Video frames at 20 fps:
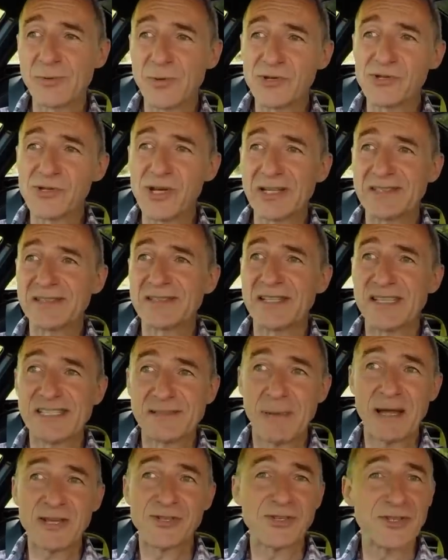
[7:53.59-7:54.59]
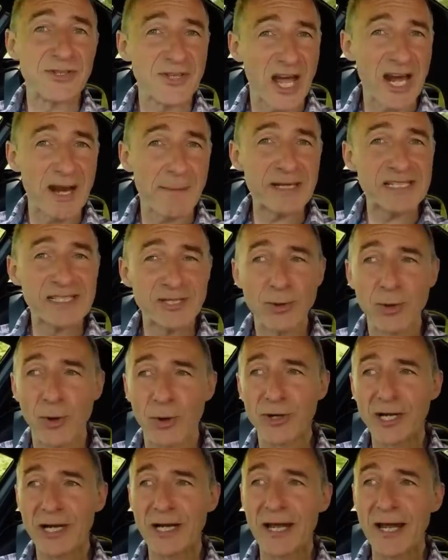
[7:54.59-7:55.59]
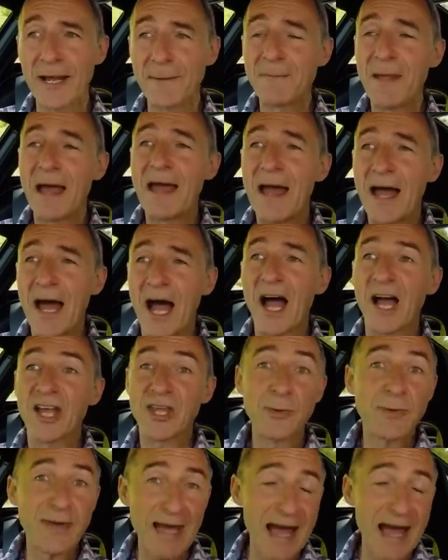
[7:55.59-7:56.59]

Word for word: to adjust suspension dynamics accordingly. Uh, you